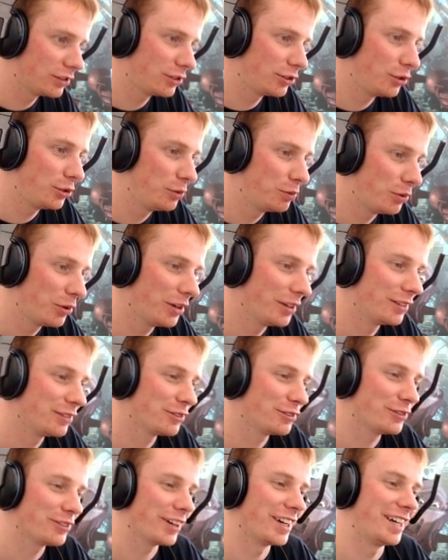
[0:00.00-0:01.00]

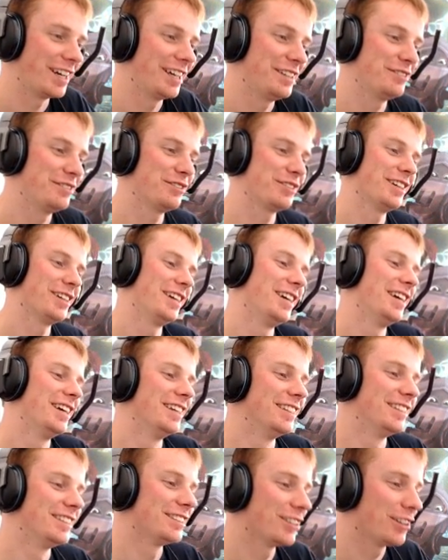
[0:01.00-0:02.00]
2.5.
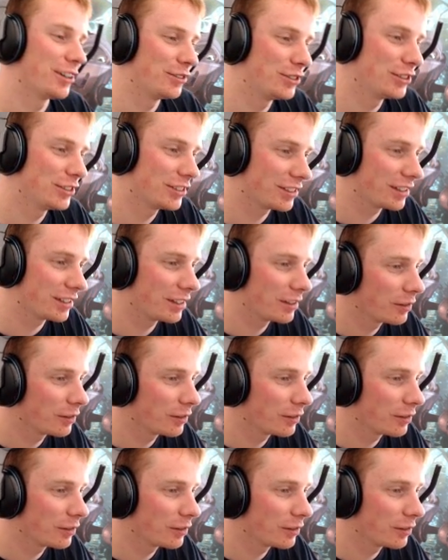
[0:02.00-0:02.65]
So I've just